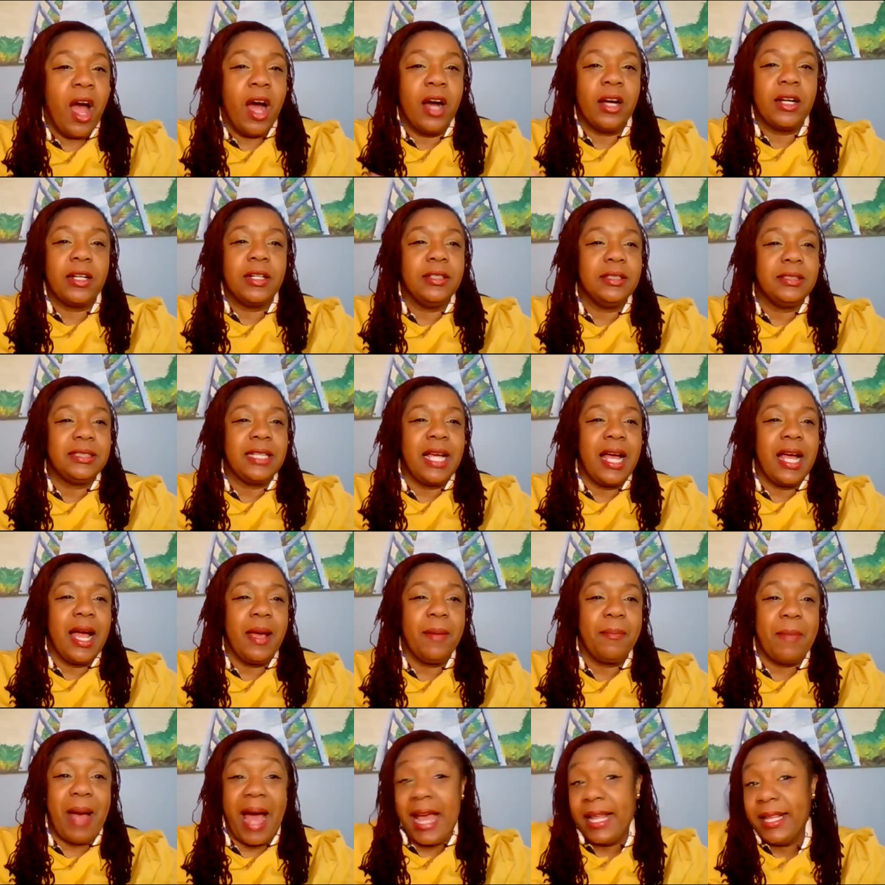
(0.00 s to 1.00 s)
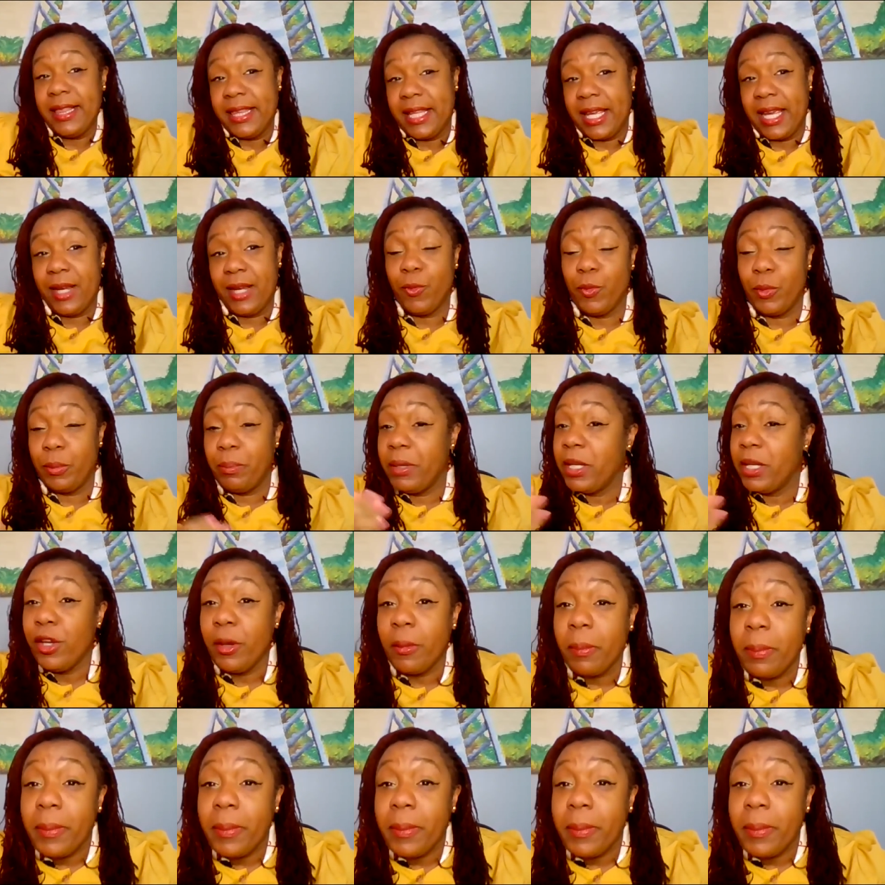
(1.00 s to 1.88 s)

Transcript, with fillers: A good time, I think, would be your